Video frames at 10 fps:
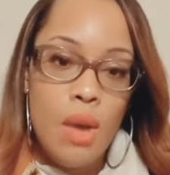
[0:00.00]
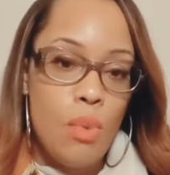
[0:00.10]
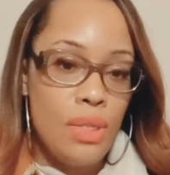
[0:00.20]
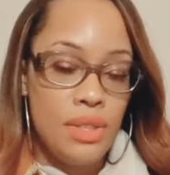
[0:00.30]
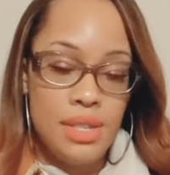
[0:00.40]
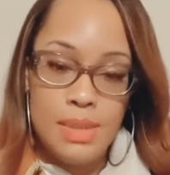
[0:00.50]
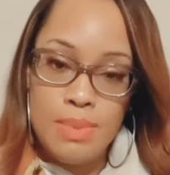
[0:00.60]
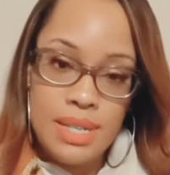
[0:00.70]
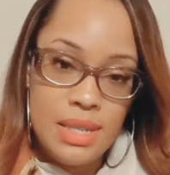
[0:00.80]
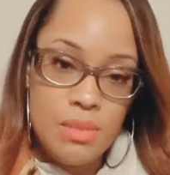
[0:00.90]
whether this
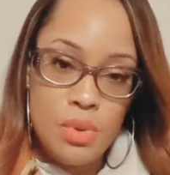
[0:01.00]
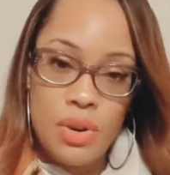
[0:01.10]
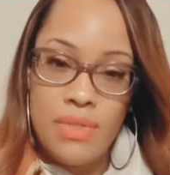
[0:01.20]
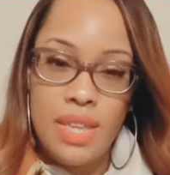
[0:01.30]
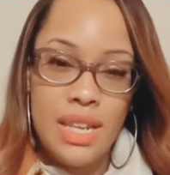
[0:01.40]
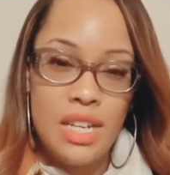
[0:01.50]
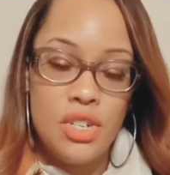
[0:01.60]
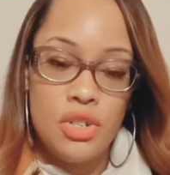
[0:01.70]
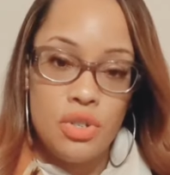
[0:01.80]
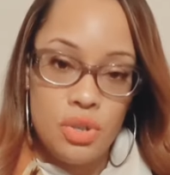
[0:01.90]
be some sort of thing that
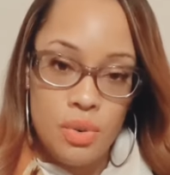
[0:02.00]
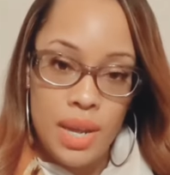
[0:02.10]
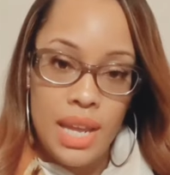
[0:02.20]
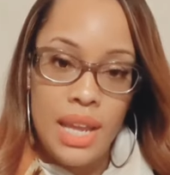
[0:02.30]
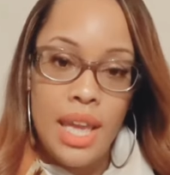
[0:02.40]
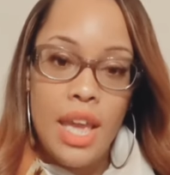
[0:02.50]
you're doing,